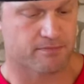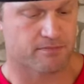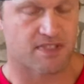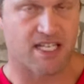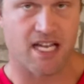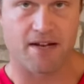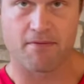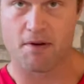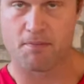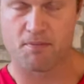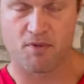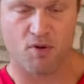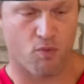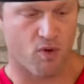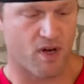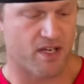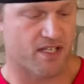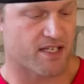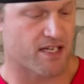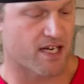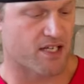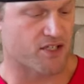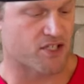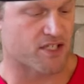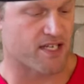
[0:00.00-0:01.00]
gave up the one
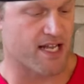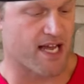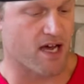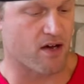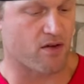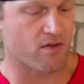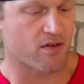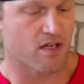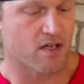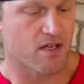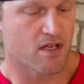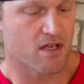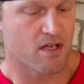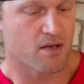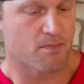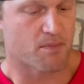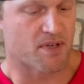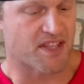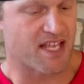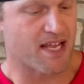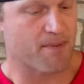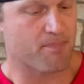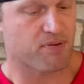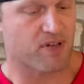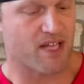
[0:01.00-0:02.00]
touchdown, but
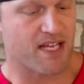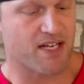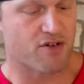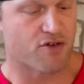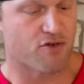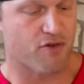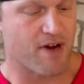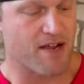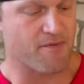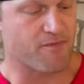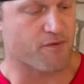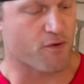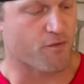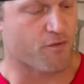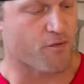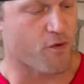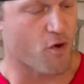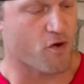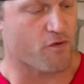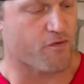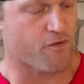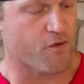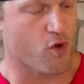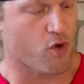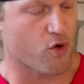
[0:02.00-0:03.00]
they played great for
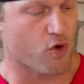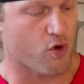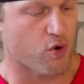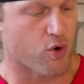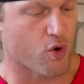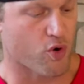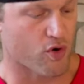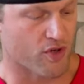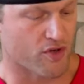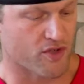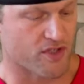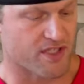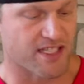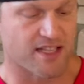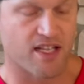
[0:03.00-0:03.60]
four full quarters,